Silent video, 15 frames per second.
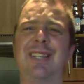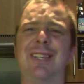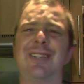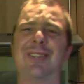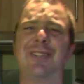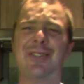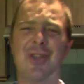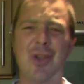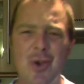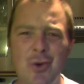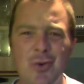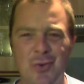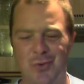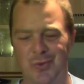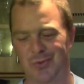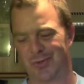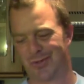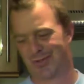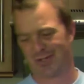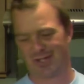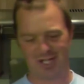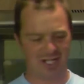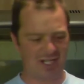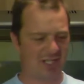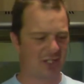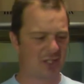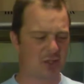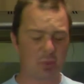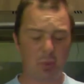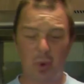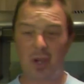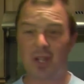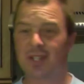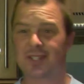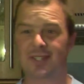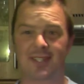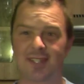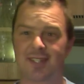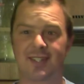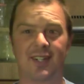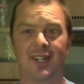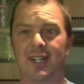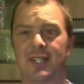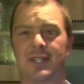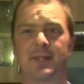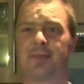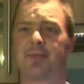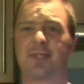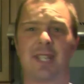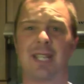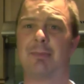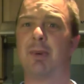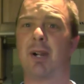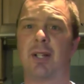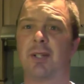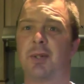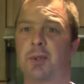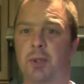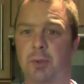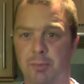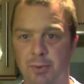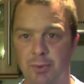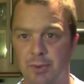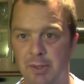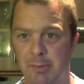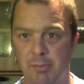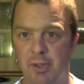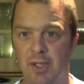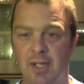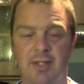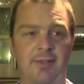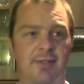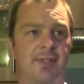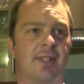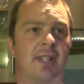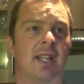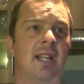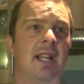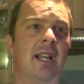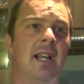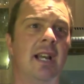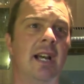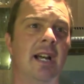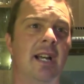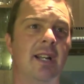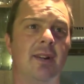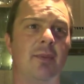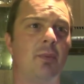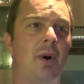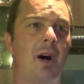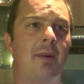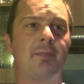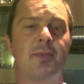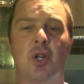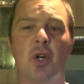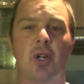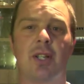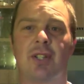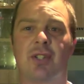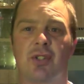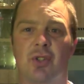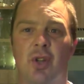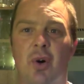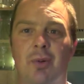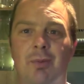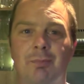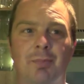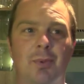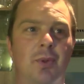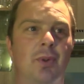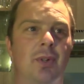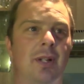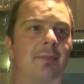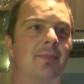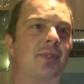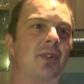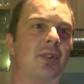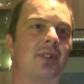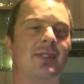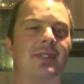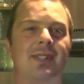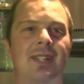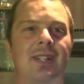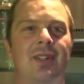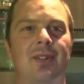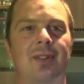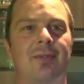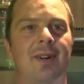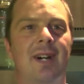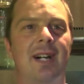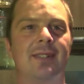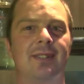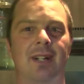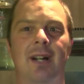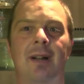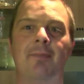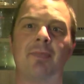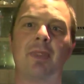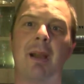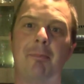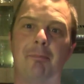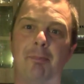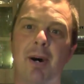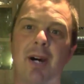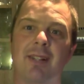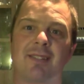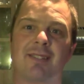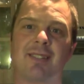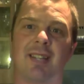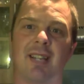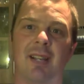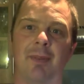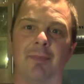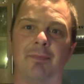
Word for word: huge. Twice the size of, say, my local brewery, Brains. I'm talking Stone Brewery, I'm talking Sierra Nevada, but